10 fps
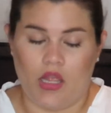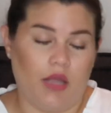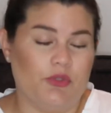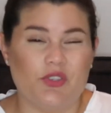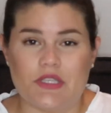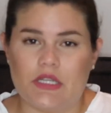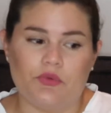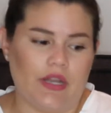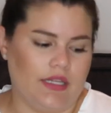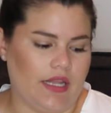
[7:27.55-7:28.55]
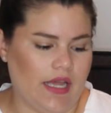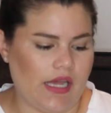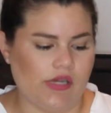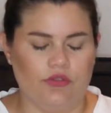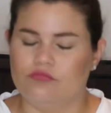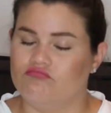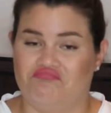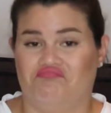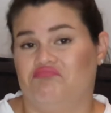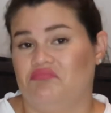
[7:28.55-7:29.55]
I'm using it right now.
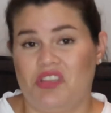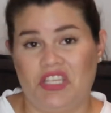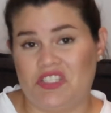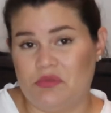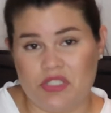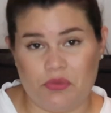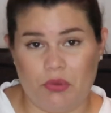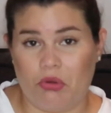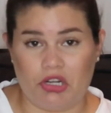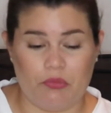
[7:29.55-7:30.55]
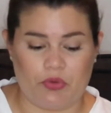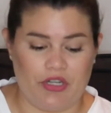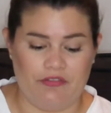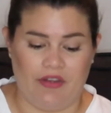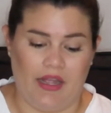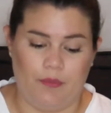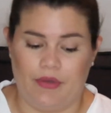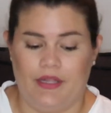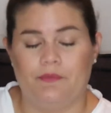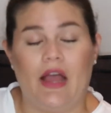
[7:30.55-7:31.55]
It seems to be working pretty fine,
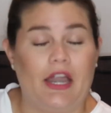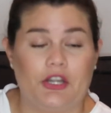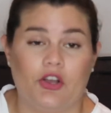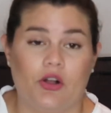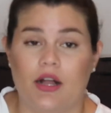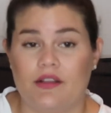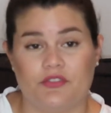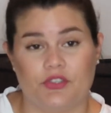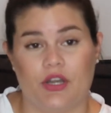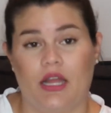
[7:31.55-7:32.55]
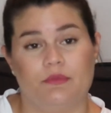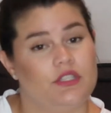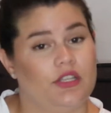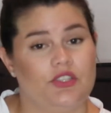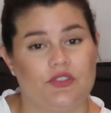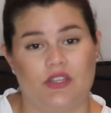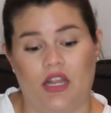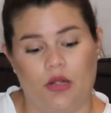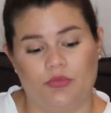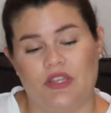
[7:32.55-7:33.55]
but I know after I'm done using
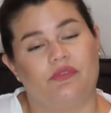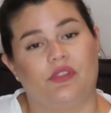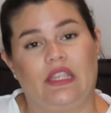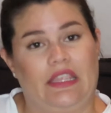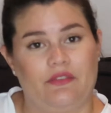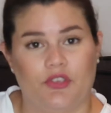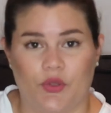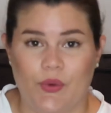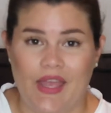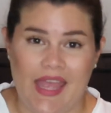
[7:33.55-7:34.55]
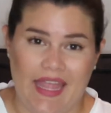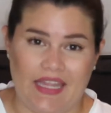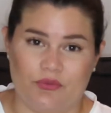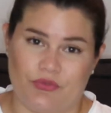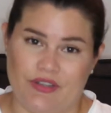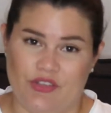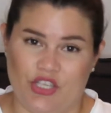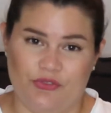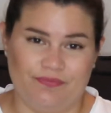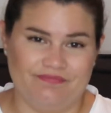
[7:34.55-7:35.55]
it, I'll definitely give you a
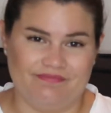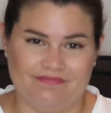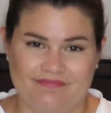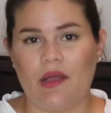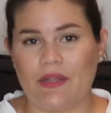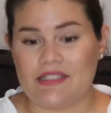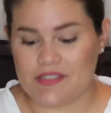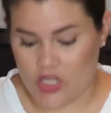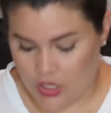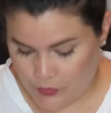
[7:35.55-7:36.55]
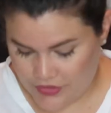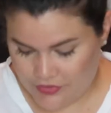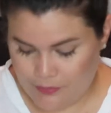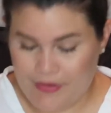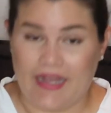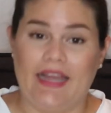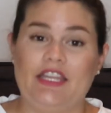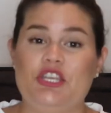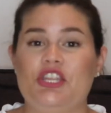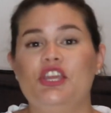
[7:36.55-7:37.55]
review. Now let's start with
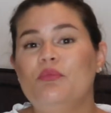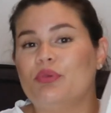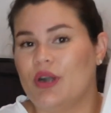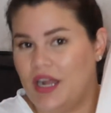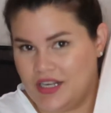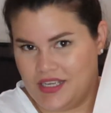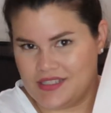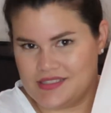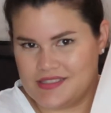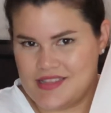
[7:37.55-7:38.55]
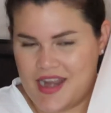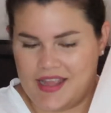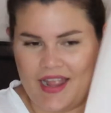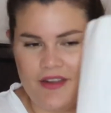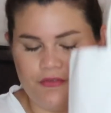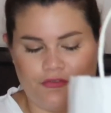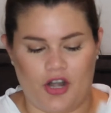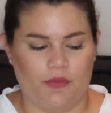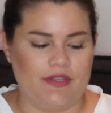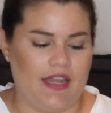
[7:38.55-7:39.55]
my new products that I got
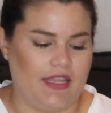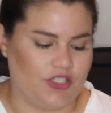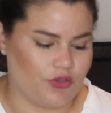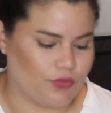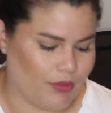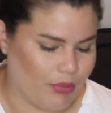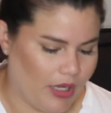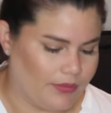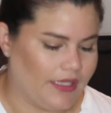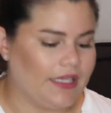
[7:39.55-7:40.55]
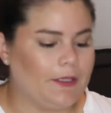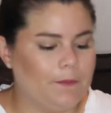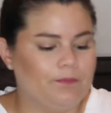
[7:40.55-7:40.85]
from Nature Republic.